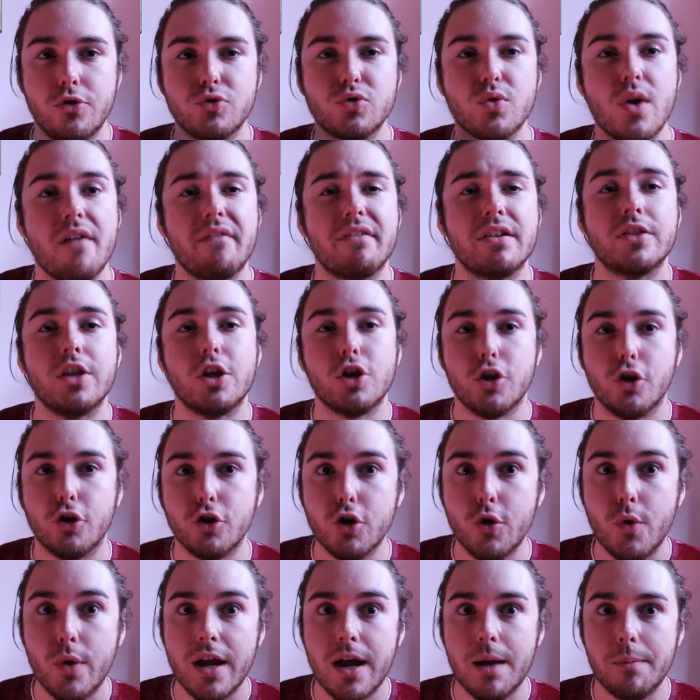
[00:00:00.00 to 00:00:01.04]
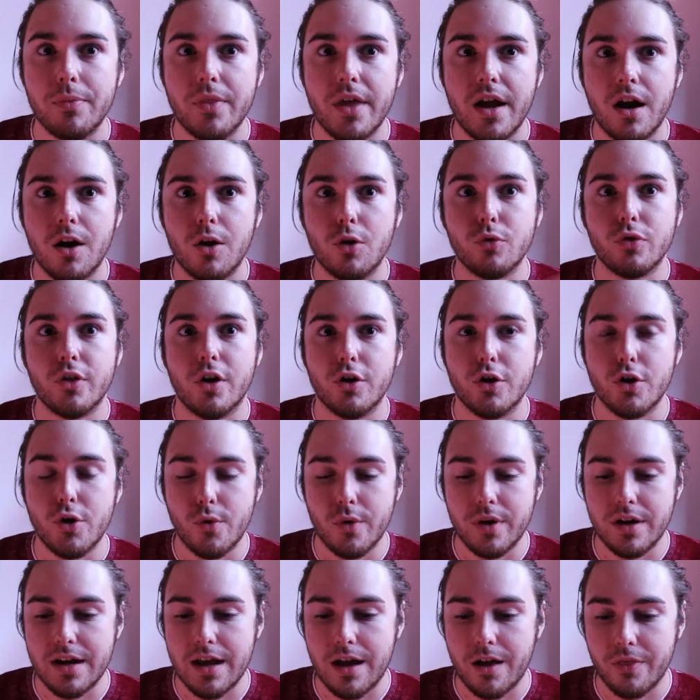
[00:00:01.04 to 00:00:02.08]
So everything you're doing up there, they're
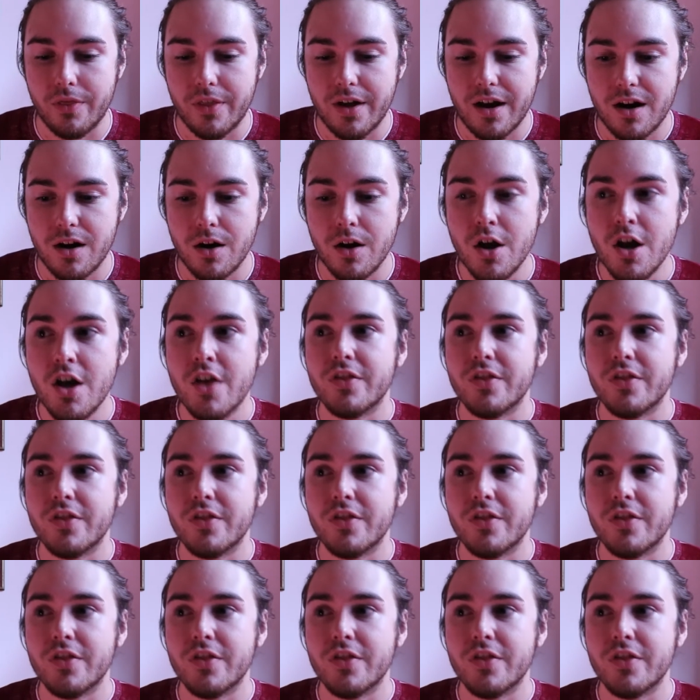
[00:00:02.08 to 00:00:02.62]
doing down there.